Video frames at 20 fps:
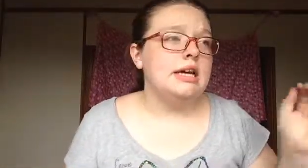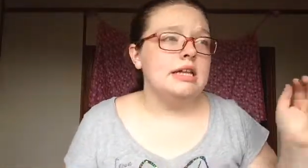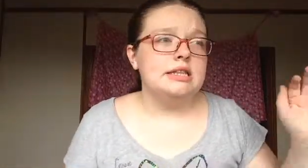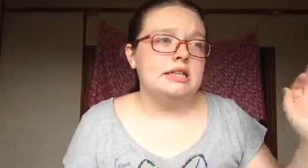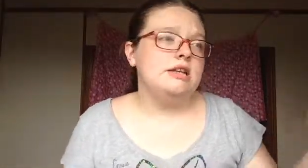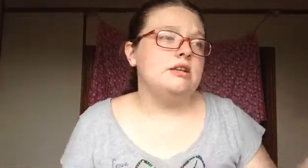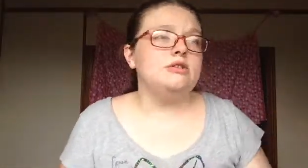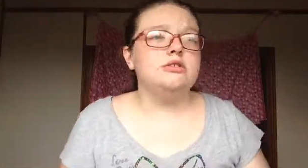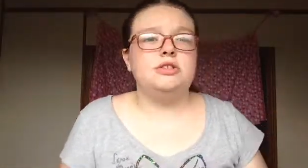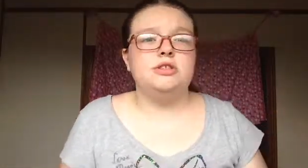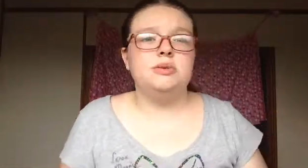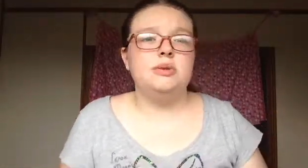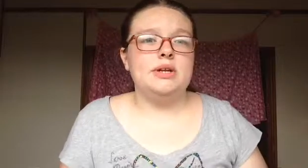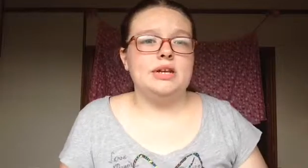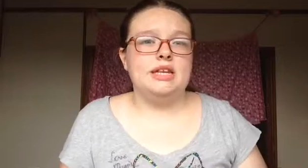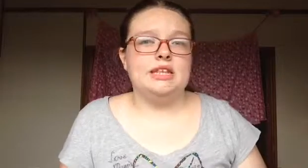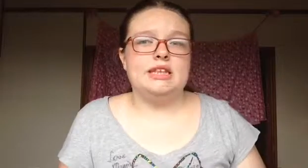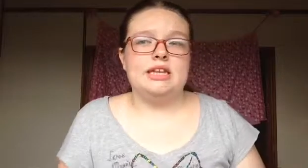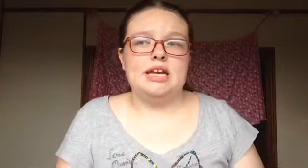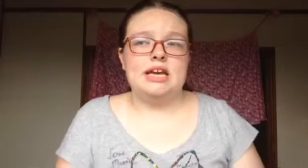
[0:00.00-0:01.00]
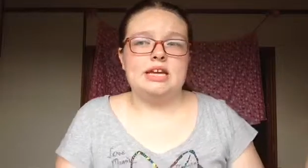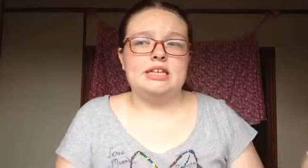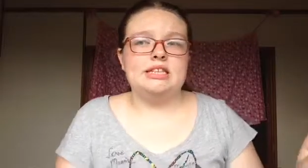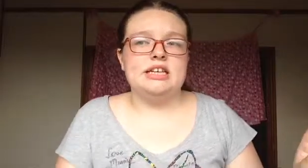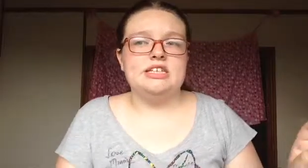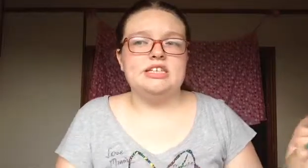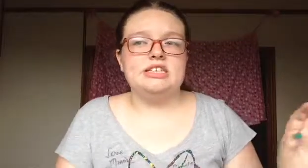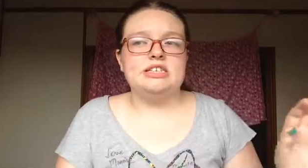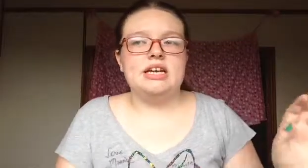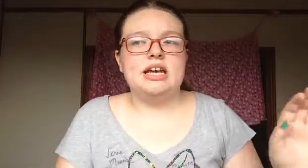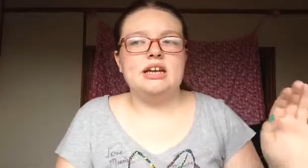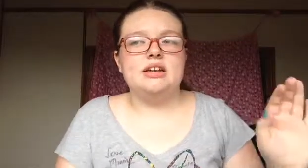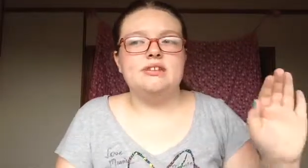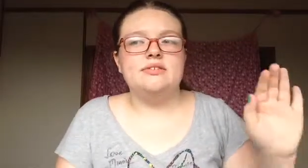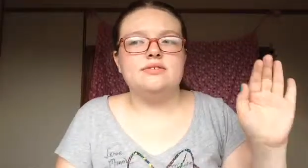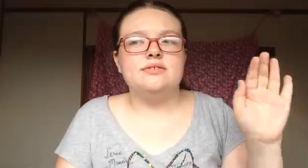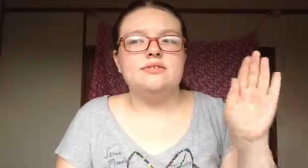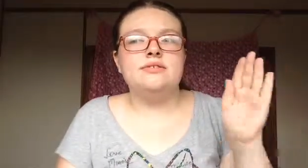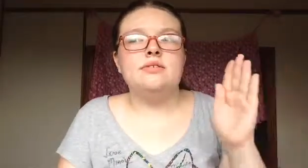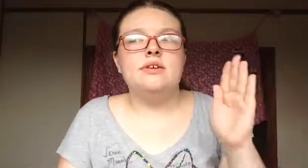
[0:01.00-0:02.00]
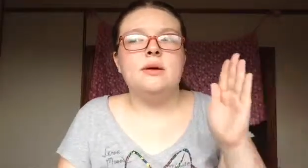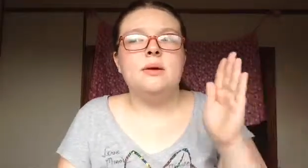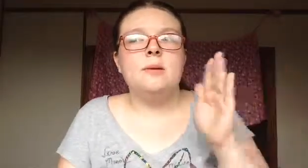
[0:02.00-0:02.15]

They don't do anything. They just kind of